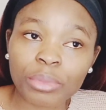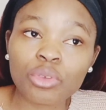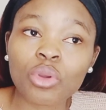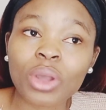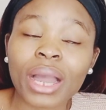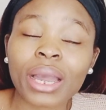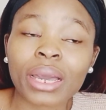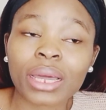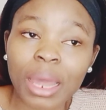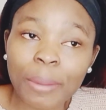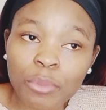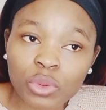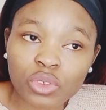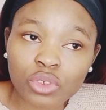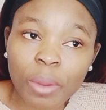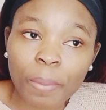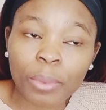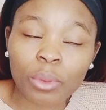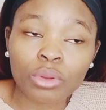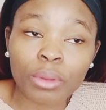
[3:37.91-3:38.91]
You can climb with
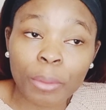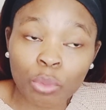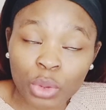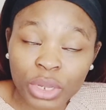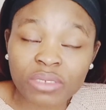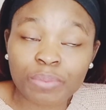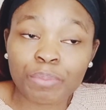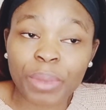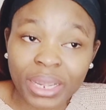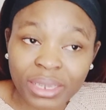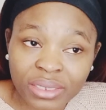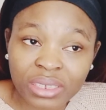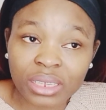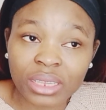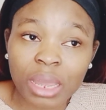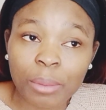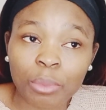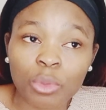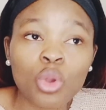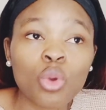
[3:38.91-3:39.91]
somebody with person
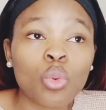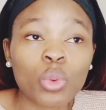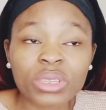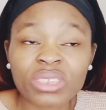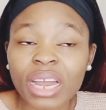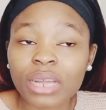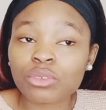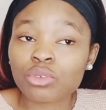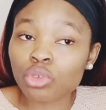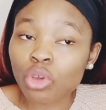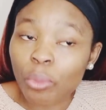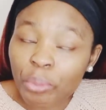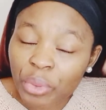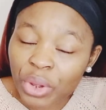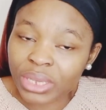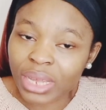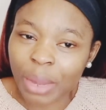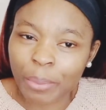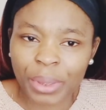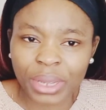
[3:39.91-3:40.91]
name without you not
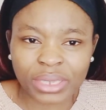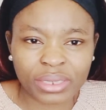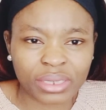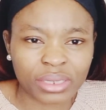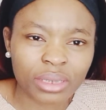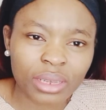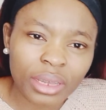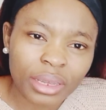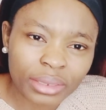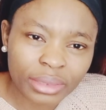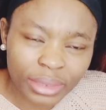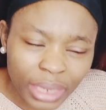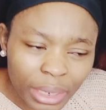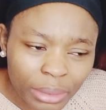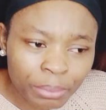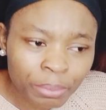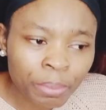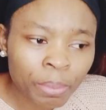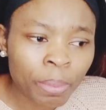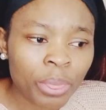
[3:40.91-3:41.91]
bring that person down.